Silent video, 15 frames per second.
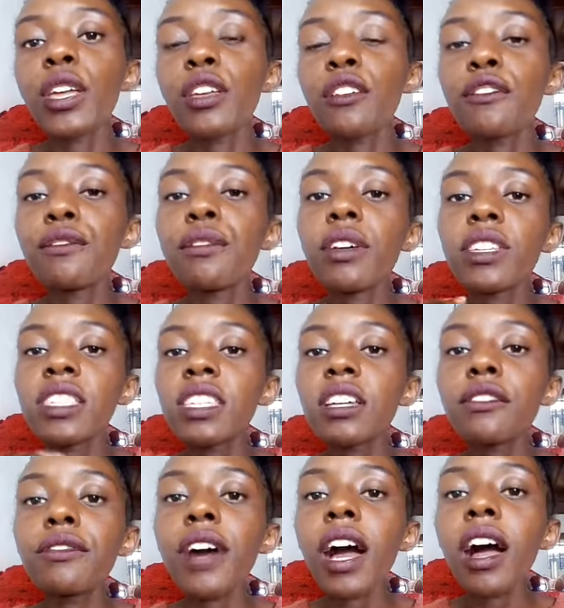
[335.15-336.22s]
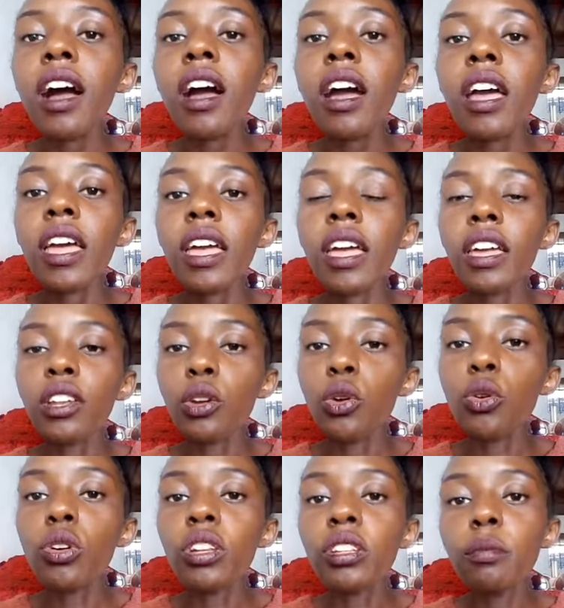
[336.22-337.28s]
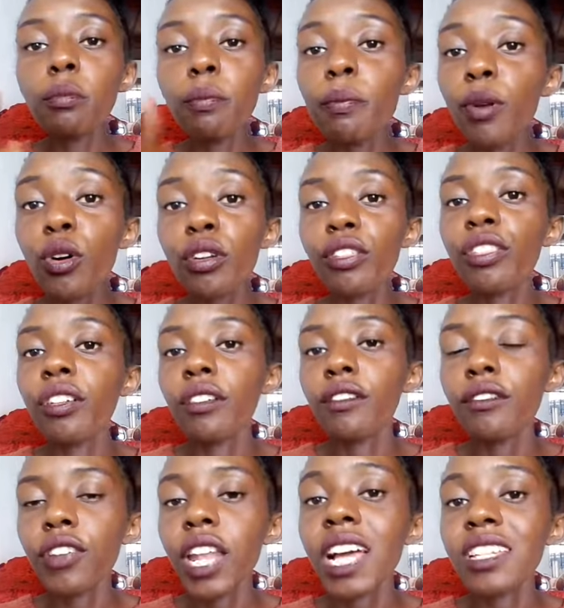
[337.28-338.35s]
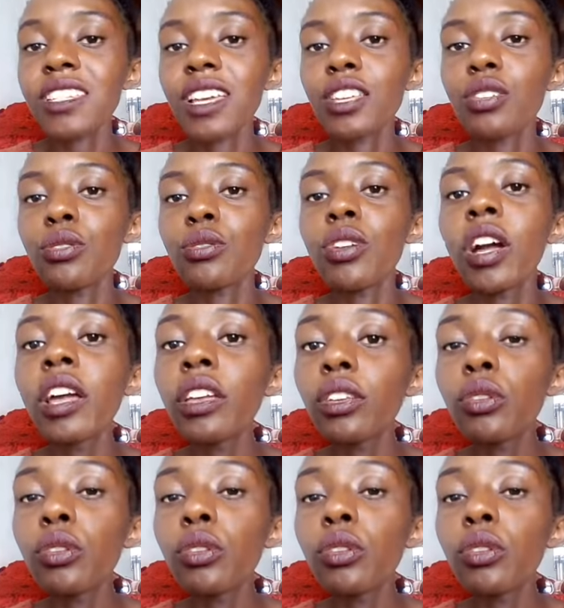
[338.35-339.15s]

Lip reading: If silver and gold both flatter you,